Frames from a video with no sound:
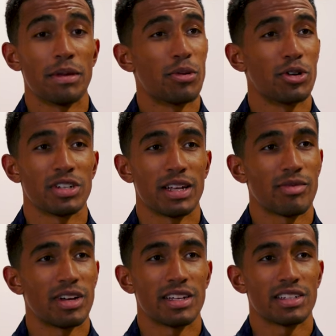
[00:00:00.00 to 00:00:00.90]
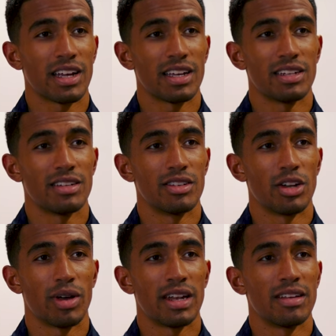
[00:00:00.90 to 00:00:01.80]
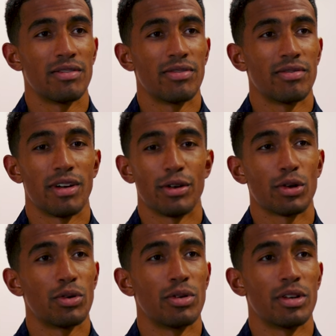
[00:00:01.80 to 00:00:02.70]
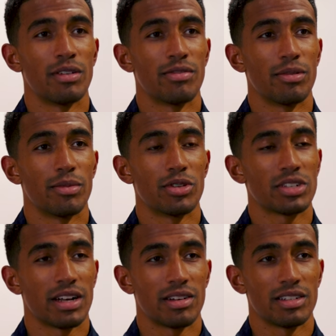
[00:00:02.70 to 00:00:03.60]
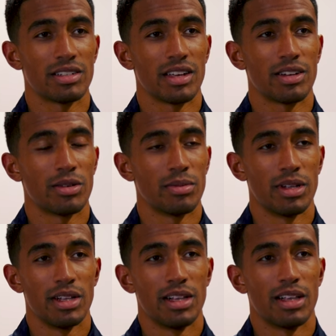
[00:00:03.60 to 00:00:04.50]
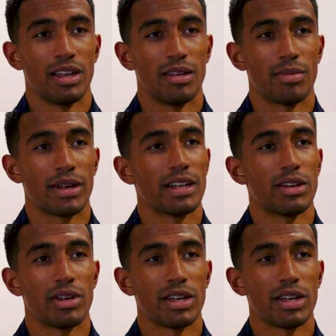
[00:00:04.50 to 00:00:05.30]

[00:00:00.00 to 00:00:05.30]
me personally, I'm really excited. You know, I live round the corner from Notts County Stadium, back in